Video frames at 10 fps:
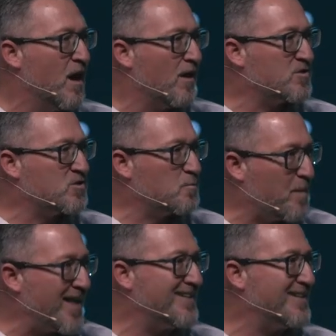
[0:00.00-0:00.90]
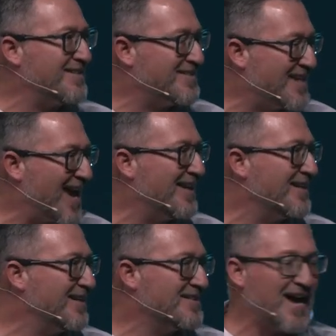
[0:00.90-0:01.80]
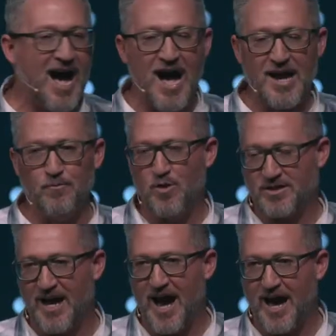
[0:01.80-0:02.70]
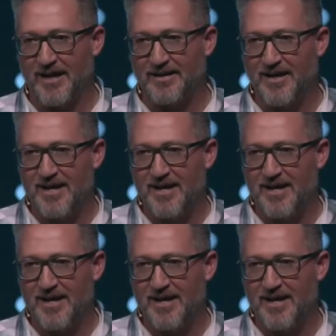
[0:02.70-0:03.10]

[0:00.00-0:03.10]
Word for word: of spending daily time with God.